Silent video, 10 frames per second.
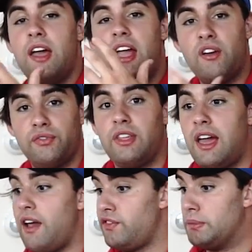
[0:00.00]

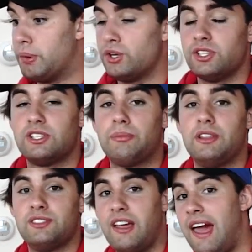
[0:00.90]
if you purchase something
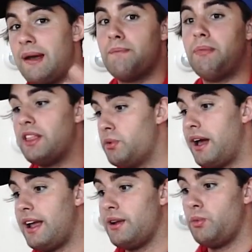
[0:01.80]
and say, hey, by the way,